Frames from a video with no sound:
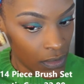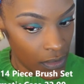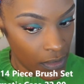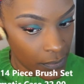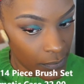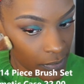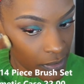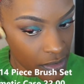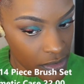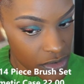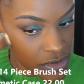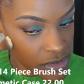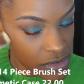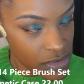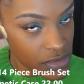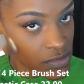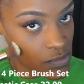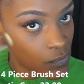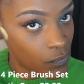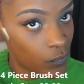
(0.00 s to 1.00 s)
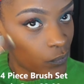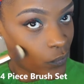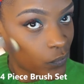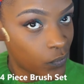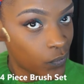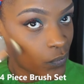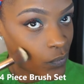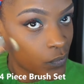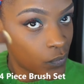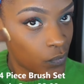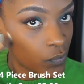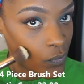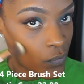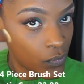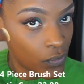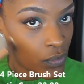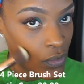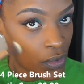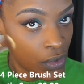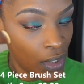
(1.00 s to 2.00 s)
I'm going to just
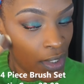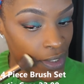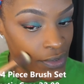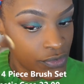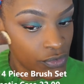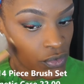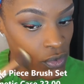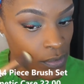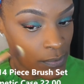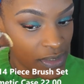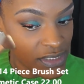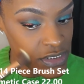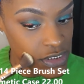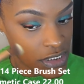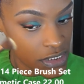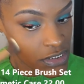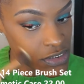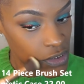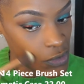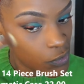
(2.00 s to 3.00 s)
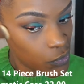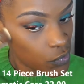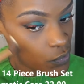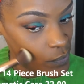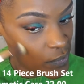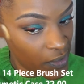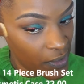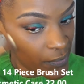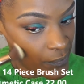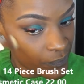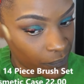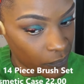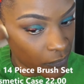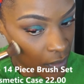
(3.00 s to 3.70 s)
contour my cheeks a little bit.